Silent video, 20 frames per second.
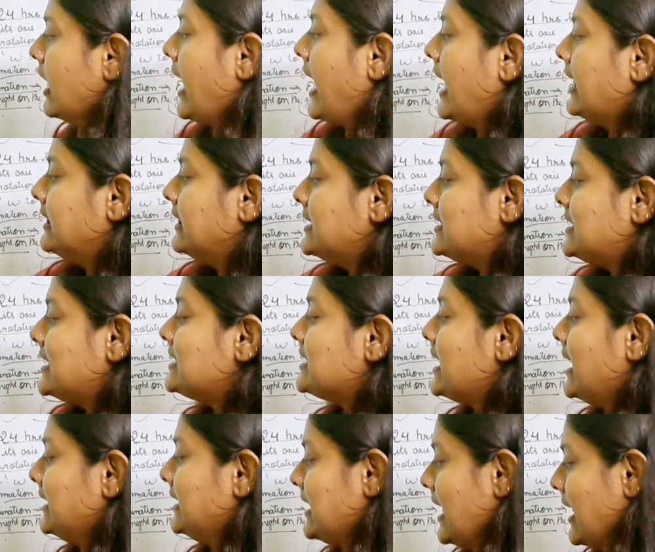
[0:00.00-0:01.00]
And this is
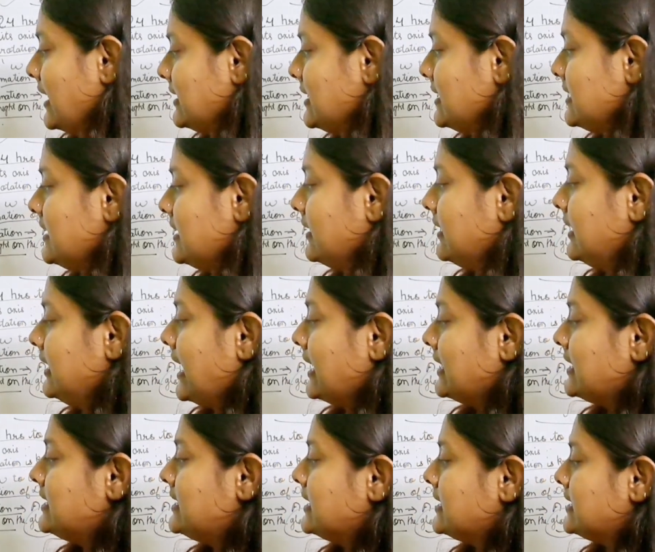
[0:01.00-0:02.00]
Antarctic Circle, that
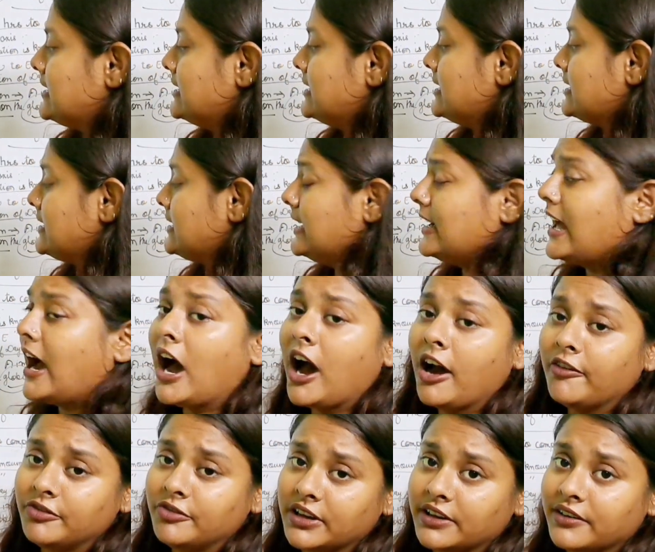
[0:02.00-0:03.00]
is
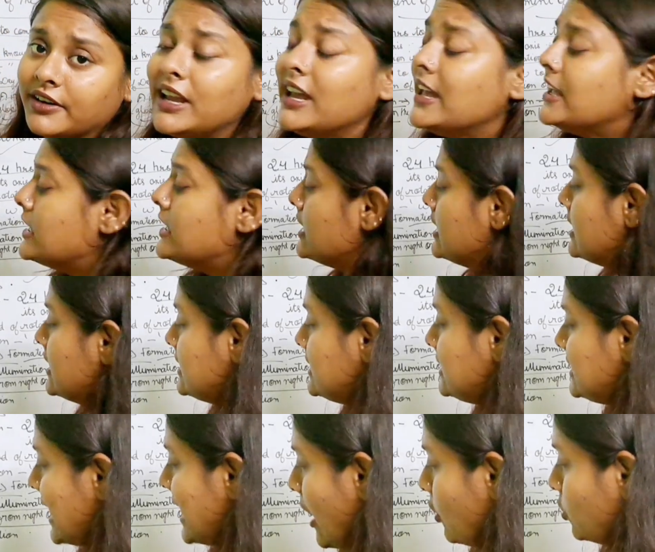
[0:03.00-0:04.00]
66.5 degree
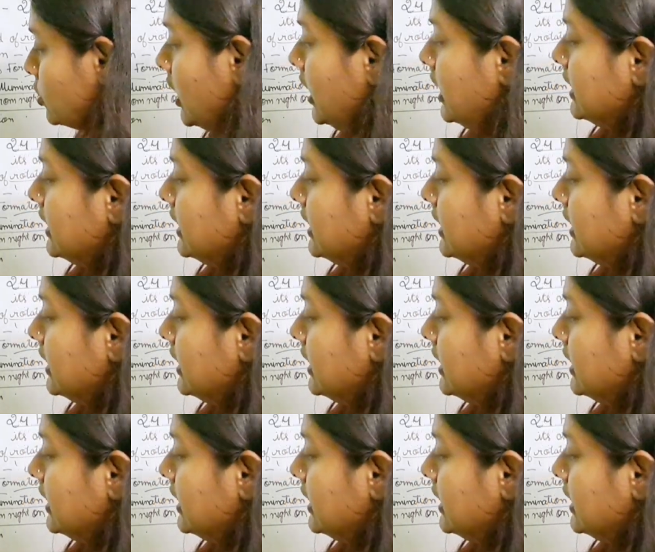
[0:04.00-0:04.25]
south.